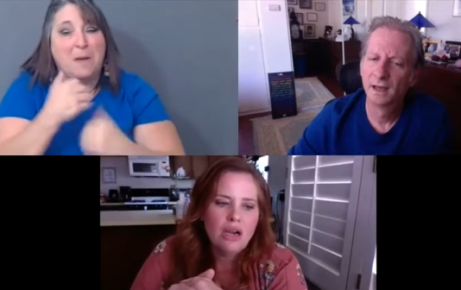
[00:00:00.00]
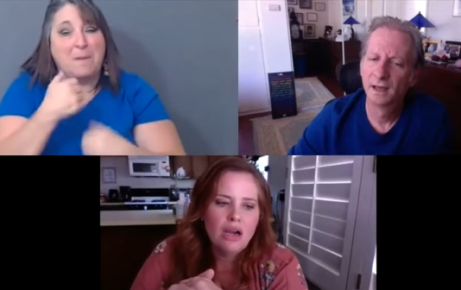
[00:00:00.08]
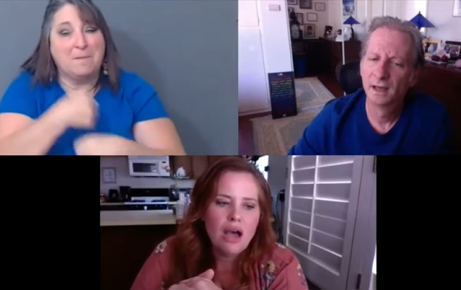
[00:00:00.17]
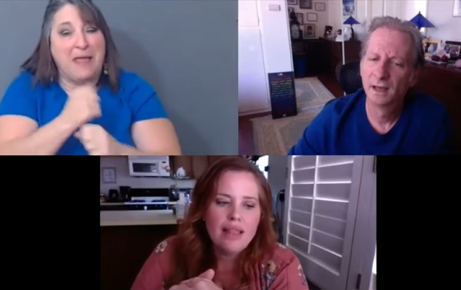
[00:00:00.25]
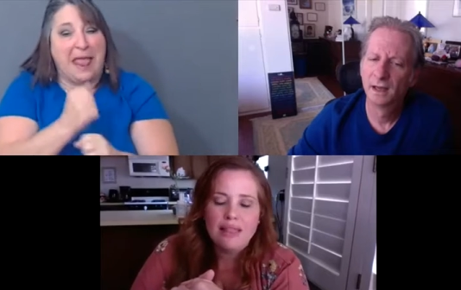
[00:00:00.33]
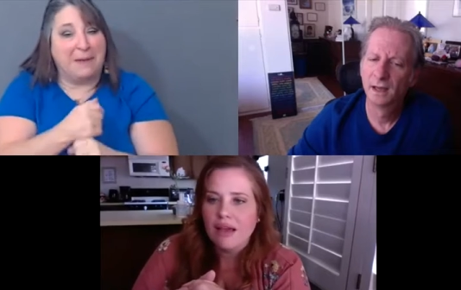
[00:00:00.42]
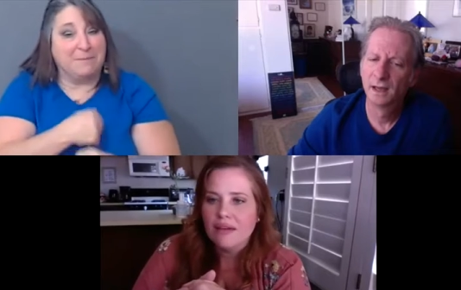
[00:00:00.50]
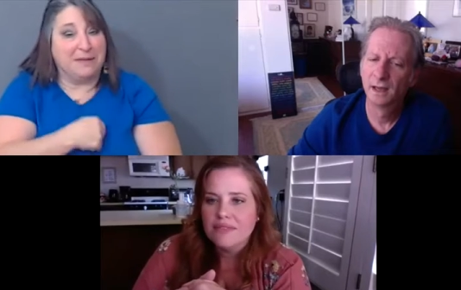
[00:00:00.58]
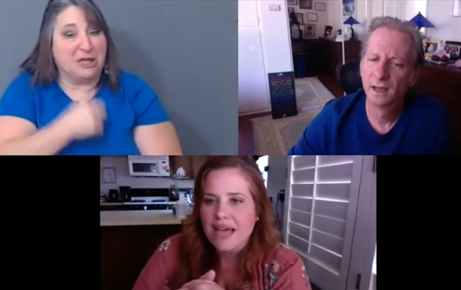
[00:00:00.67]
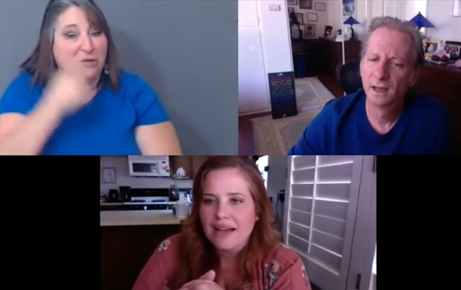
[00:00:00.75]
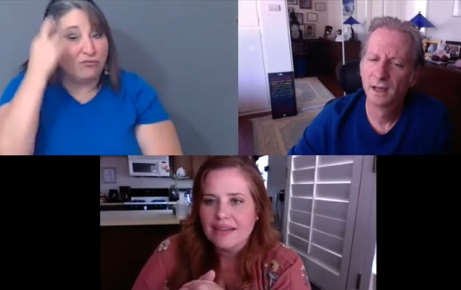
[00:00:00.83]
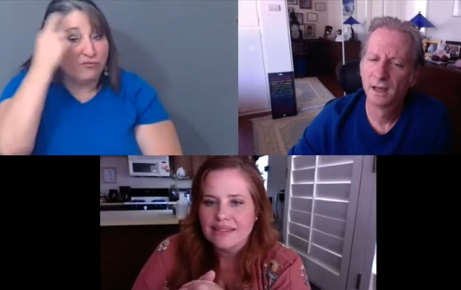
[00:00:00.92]
Speaker 1: I loved
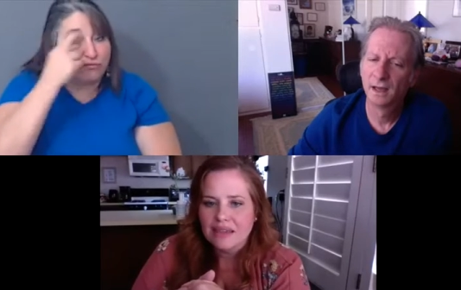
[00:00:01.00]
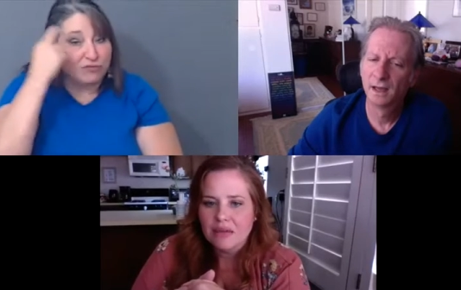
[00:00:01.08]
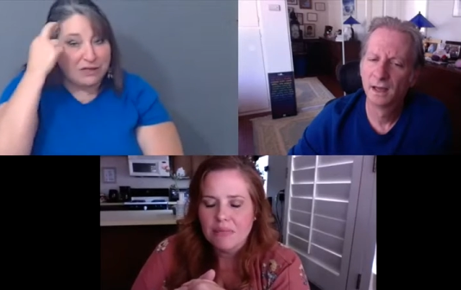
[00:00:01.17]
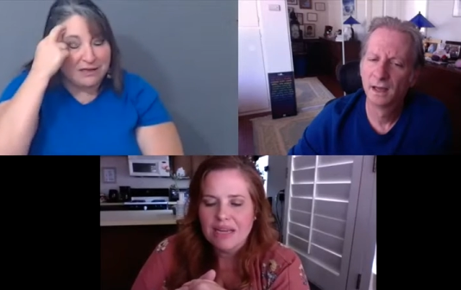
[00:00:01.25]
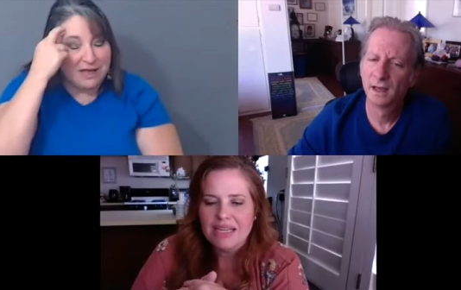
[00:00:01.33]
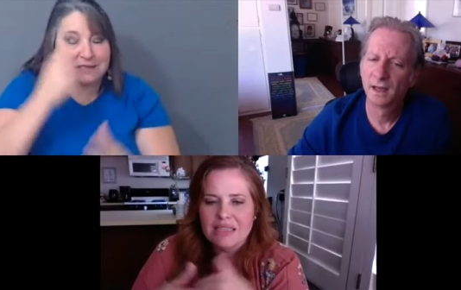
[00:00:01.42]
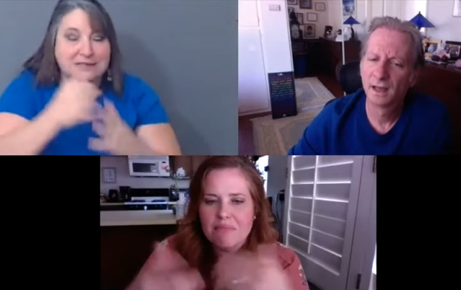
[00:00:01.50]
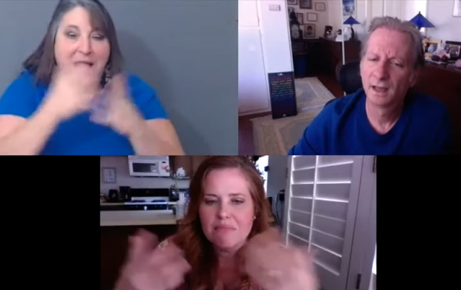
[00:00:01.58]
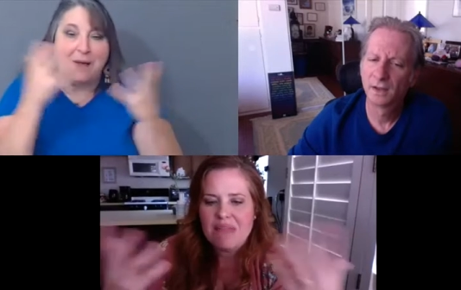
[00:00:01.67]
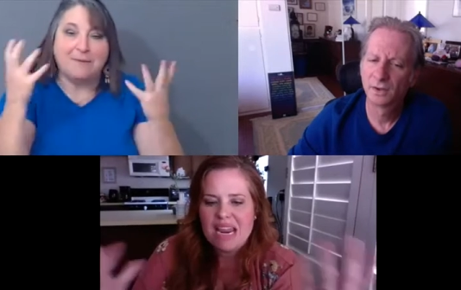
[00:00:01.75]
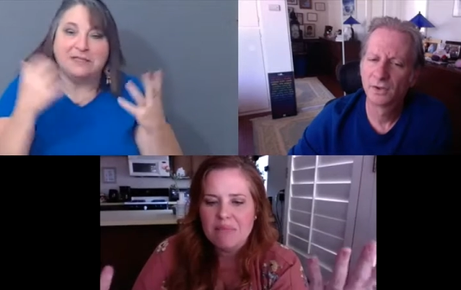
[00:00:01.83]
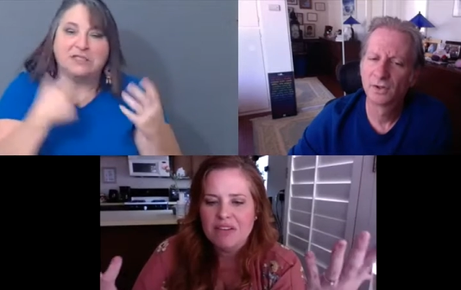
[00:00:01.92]
acting because it
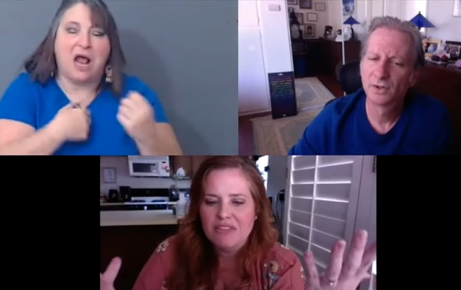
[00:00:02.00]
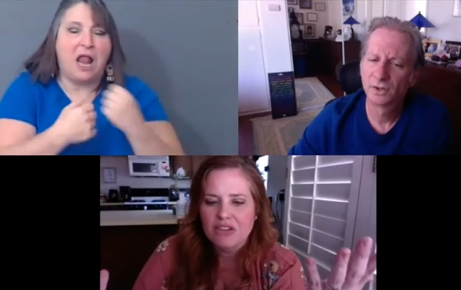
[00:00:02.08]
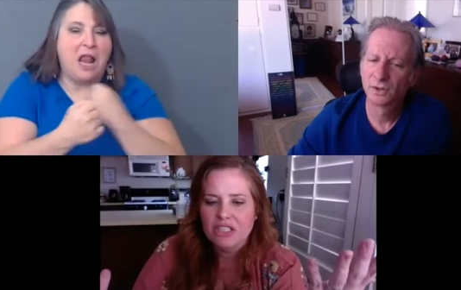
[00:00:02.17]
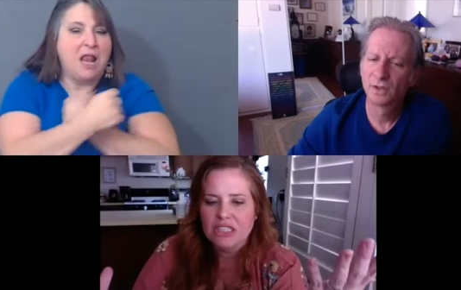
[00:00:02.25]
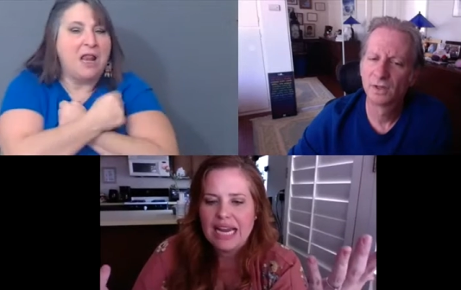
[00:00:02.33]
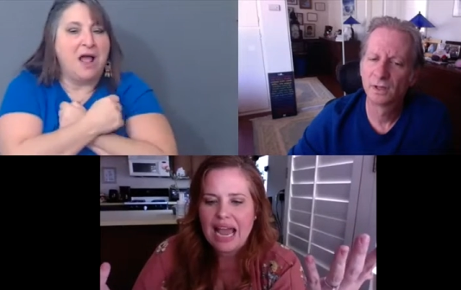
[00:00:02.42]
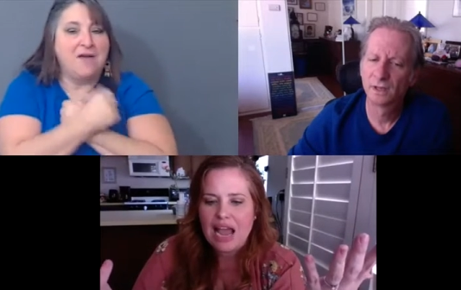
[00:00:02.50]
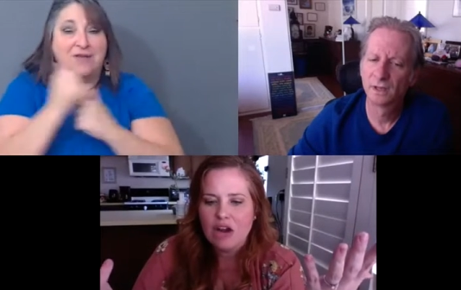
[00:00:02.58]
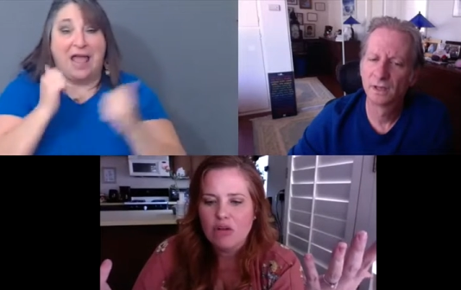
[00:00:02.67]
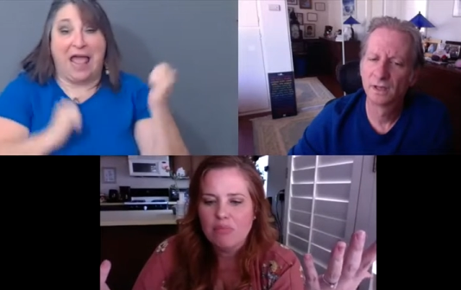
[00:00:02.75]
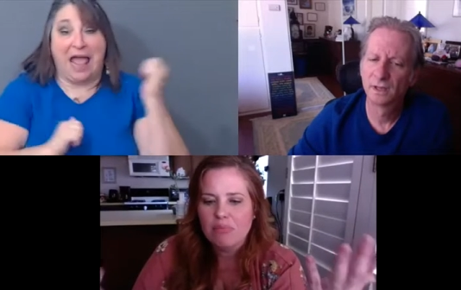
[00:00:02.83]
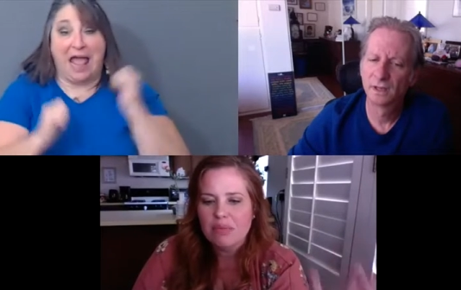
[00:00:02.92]
made me feel like I
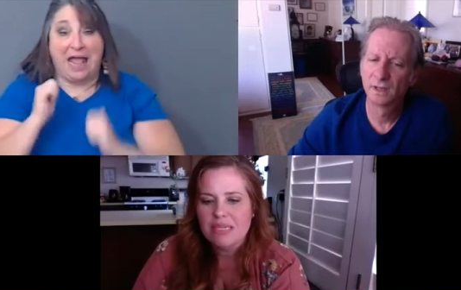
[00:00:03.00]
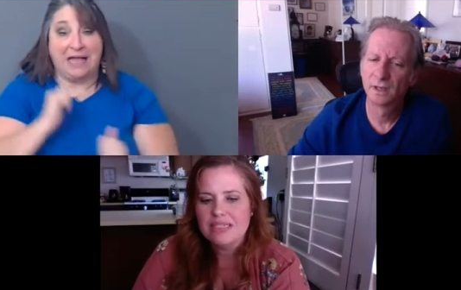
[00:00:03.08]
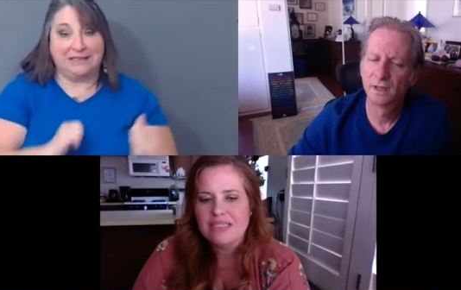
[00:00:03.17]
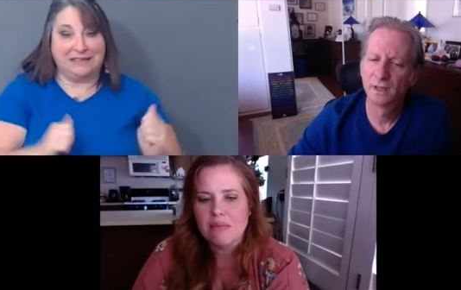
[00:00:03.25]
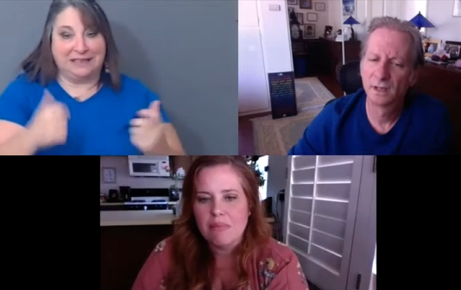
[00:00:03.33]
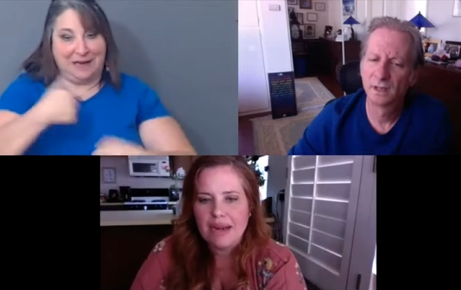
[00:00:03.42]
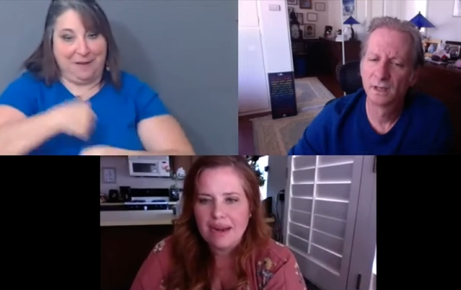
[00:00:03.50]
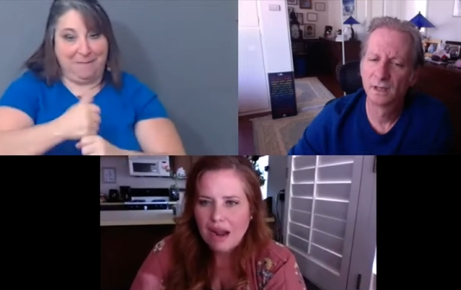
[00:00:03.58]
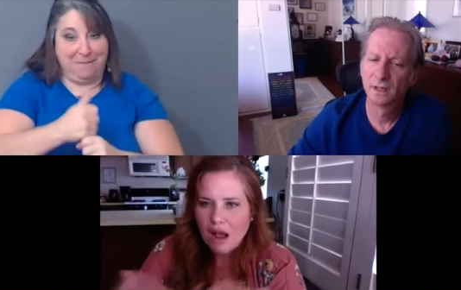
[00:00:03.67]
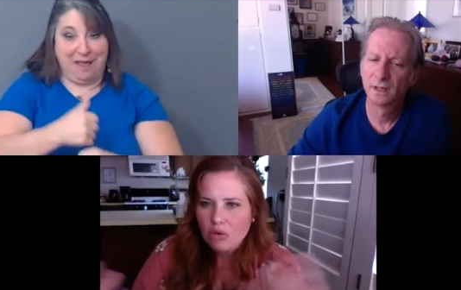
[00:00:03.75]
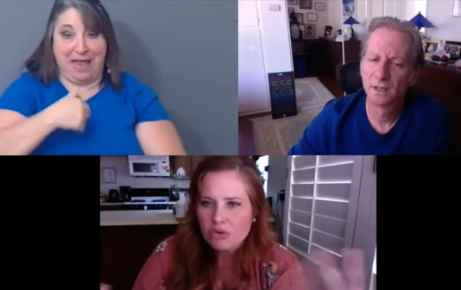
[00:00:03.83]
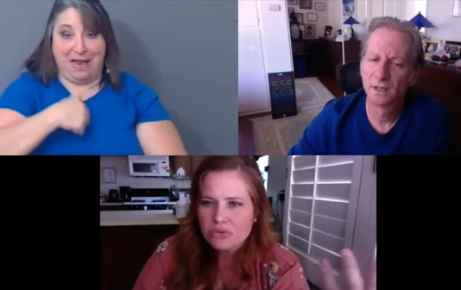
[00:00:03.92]
could be somebody
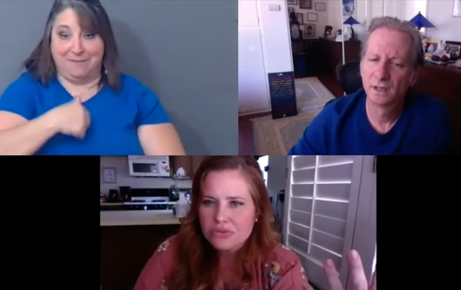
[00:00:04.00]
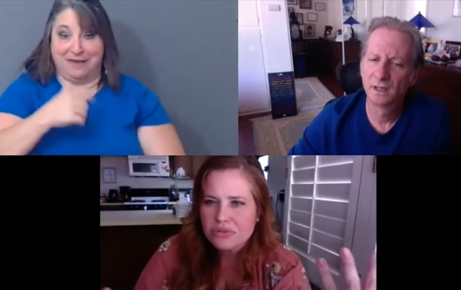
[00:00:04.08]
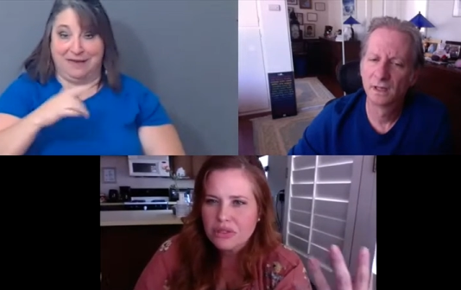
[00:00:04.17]
else.